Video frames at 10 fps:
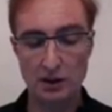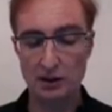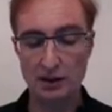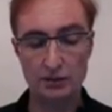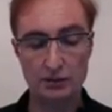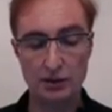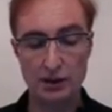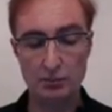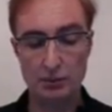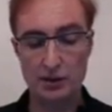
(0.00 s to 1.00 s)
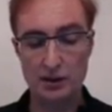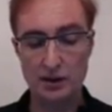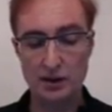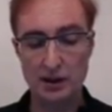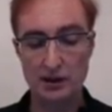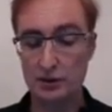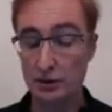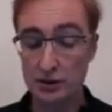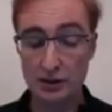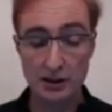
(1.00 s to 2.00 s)
It could be the latest 3D printer, a
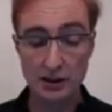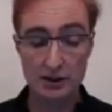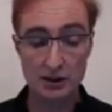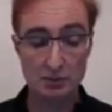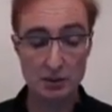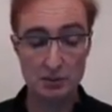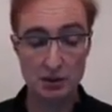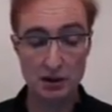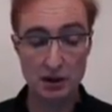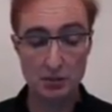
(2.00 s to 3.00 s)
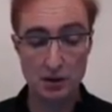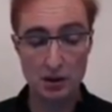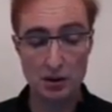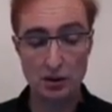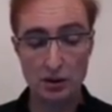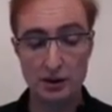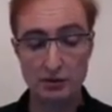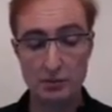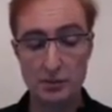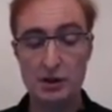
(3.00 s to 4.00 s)
search index that's been built up, or
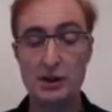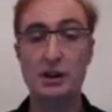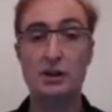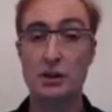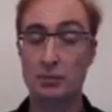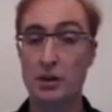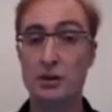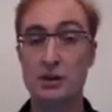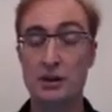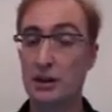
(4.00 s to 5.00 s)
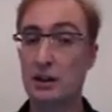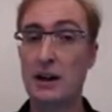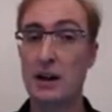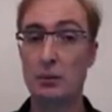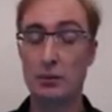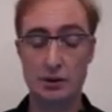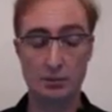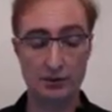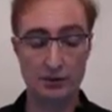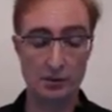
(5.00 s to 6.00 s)
different machines, computers in the cloud which
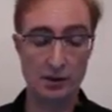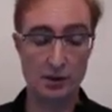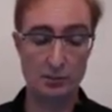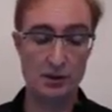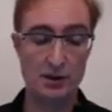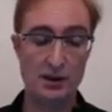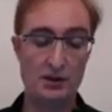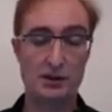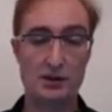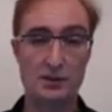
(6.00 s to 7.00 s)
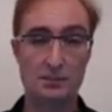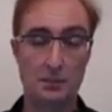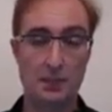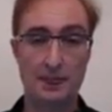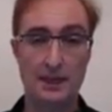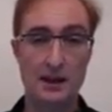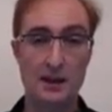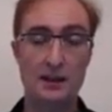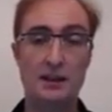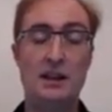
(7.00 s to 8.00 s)
are performing computations.
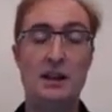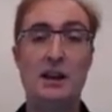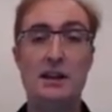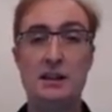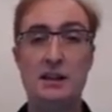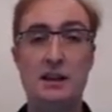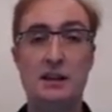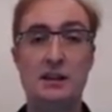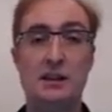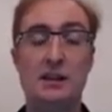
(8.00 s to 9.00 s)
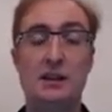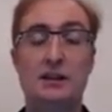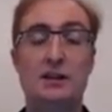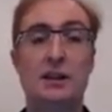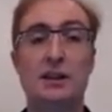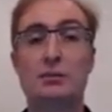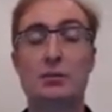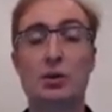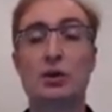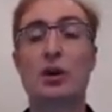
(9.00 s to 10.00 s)
The key idea is that
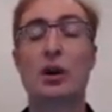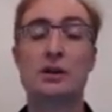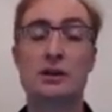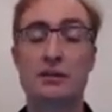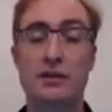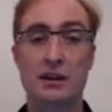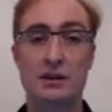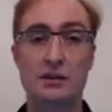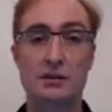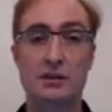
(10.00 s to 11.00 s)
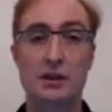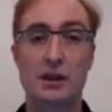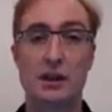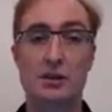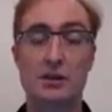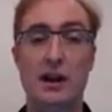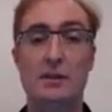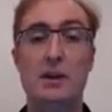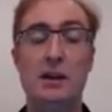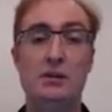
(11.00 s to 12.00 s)
it's more cost-effective to
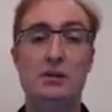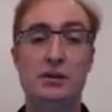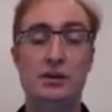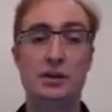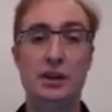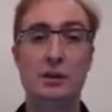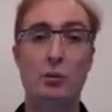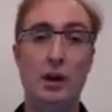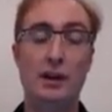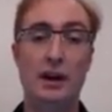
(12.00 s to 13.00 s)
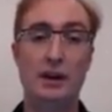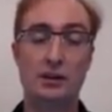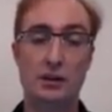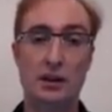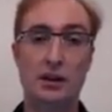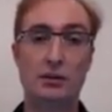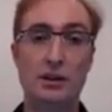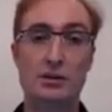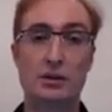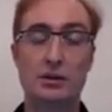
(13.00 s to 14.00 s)
have many users share one underlying
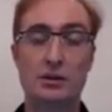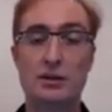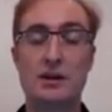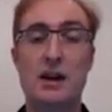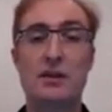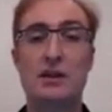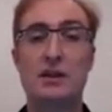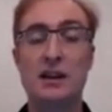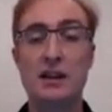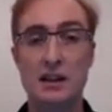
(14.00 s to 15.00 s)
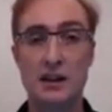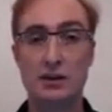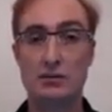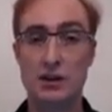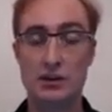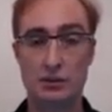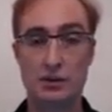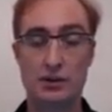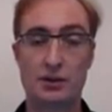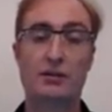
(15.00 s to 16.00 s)
resource than to have a dedicated
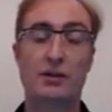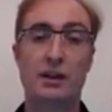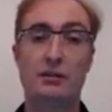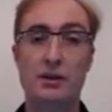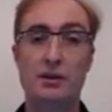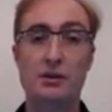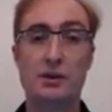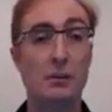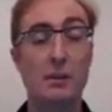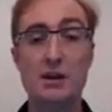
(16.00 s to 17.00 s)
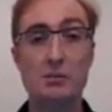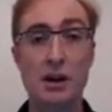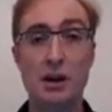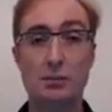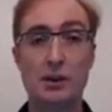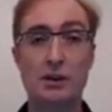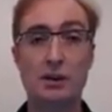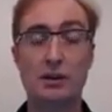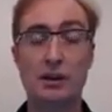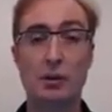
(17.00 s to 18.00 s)
resource for every user. Imagine buying a
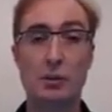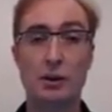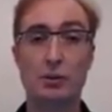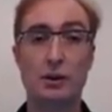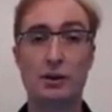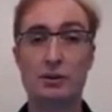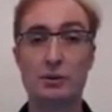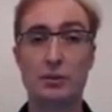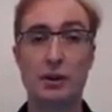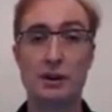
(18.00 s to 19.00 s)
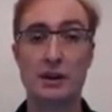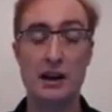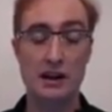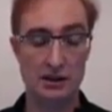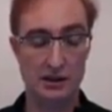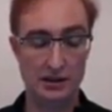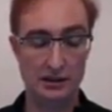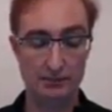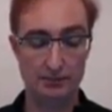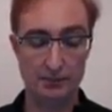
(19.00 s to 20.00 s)
printer for everyone who wanted to print occasionally.
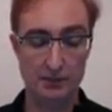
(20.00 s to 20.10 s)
